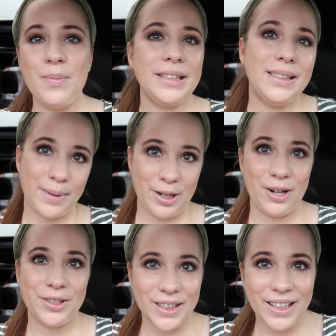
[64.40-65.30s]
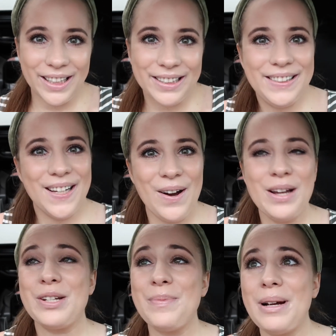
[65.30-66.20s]
about to see my doctor, so
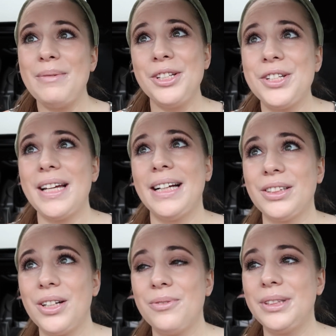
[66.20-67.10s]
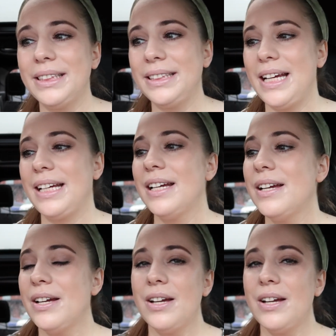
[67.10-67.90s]
I should probably just ask her what to take.